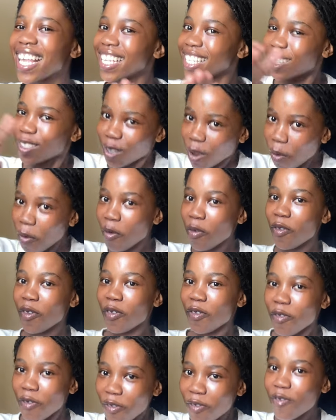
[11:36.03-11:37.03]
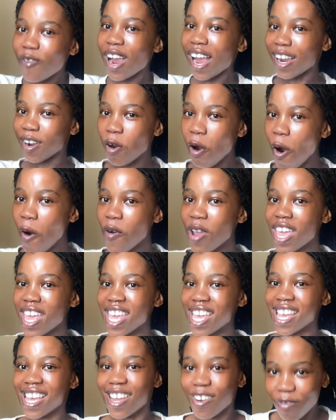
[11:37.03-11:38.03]
So we are
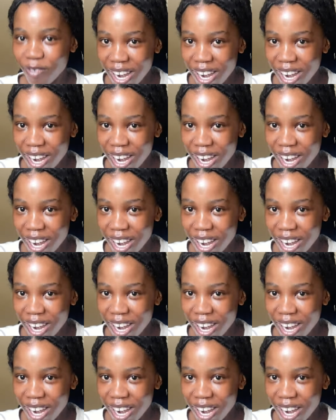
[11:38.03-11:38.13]
going.